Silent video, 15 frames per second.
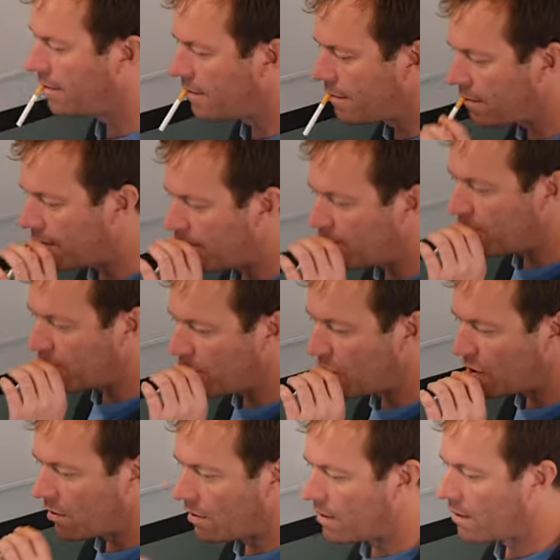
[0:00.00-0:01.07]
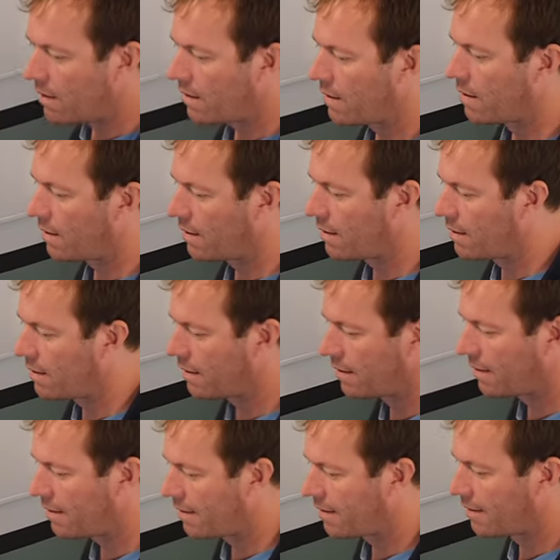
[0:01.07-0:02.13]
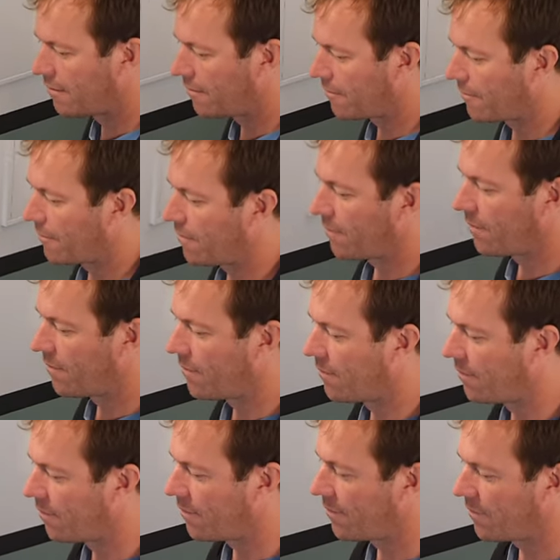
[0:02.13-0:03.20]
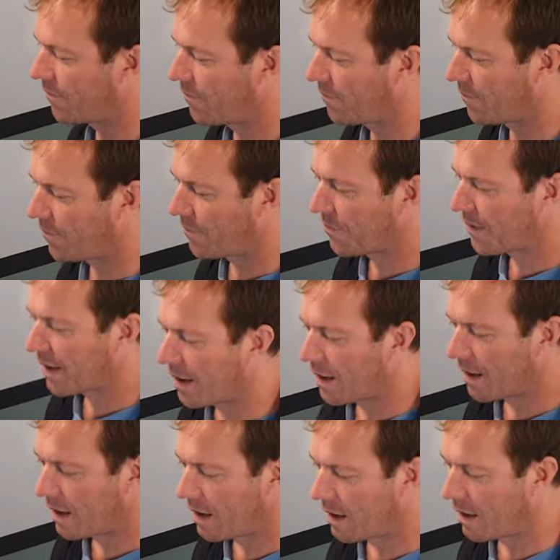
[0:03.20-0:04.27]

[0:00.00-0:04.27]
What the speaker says: happy Norwegian voter voting for the first time.